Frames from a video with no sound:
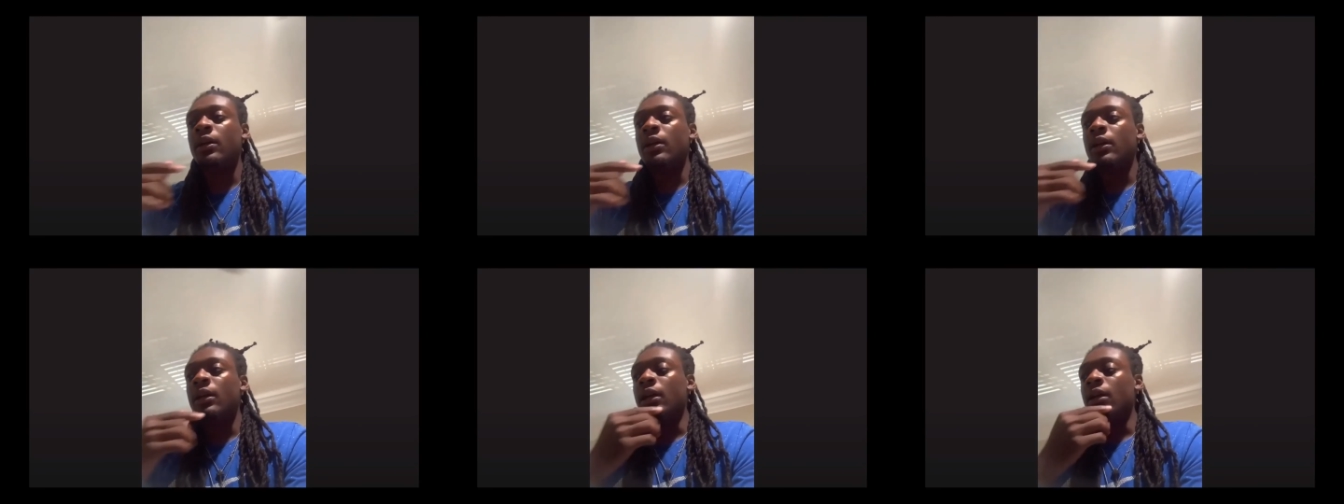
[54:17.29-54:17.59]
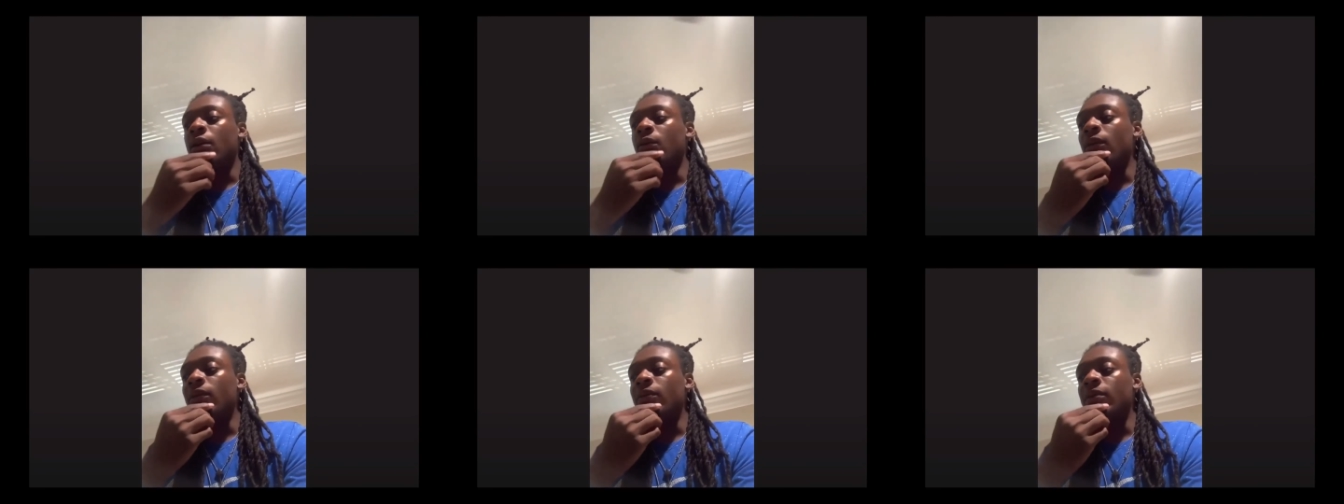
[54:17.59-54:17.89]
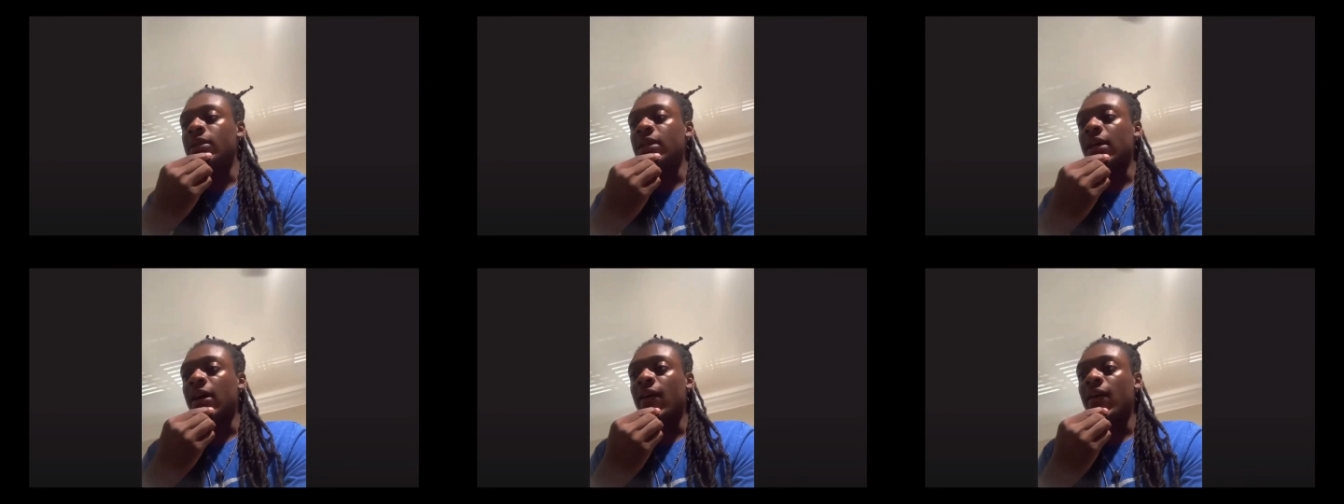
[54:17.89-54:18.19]
and we was
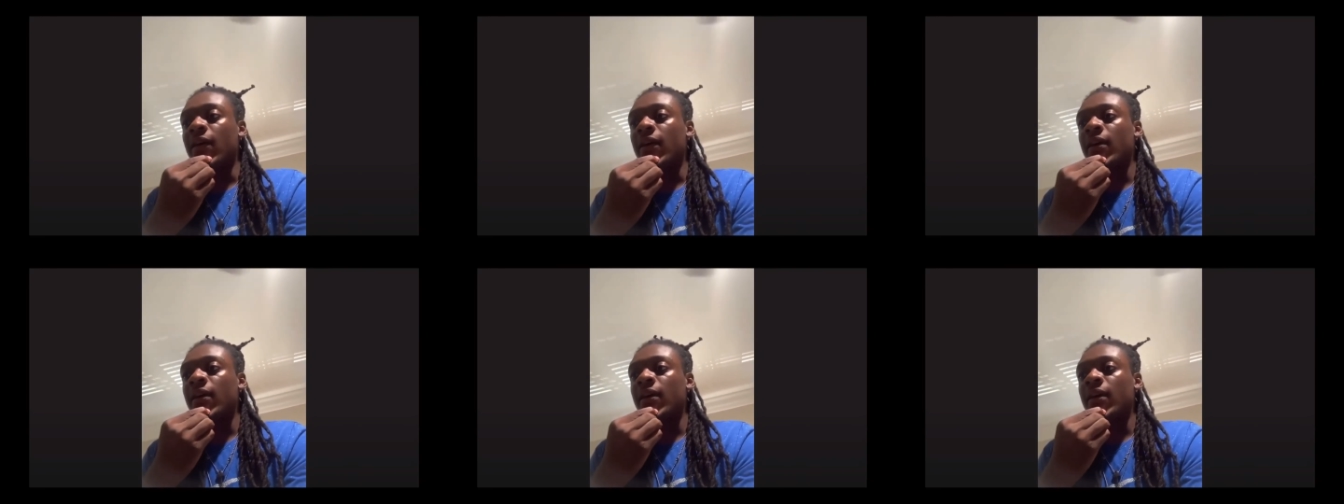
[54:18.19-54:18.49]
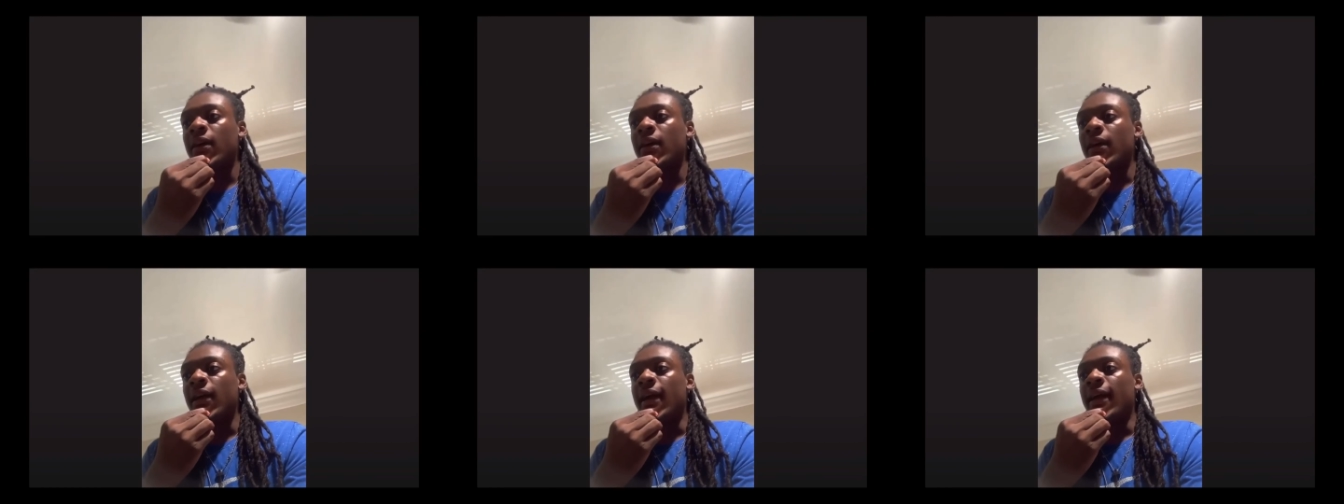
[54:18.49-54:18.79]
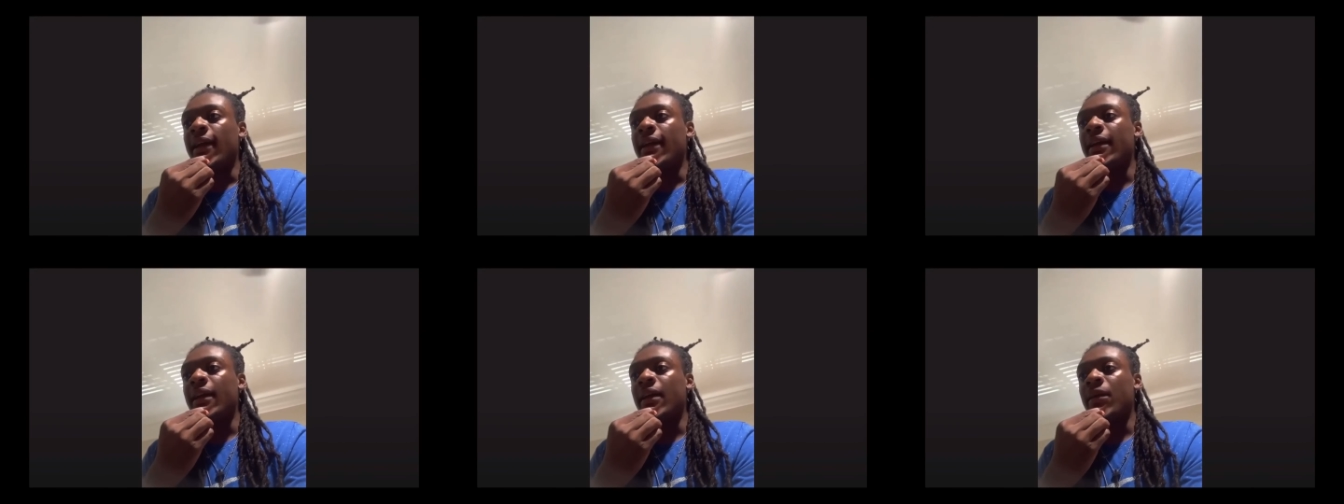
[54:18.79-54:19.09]
talking, and
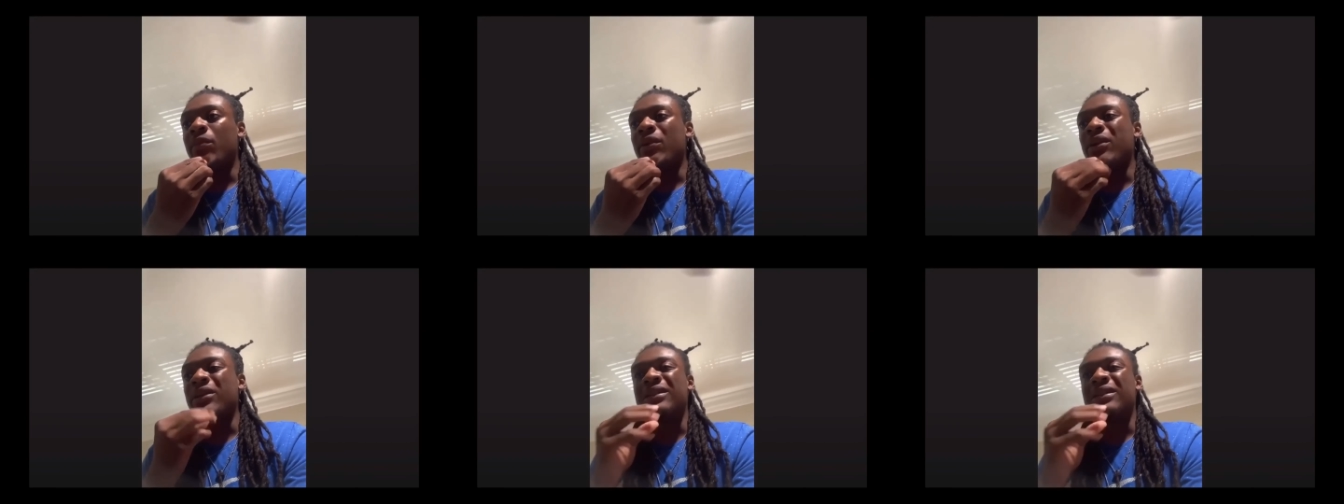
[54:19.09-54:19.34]
then, bro,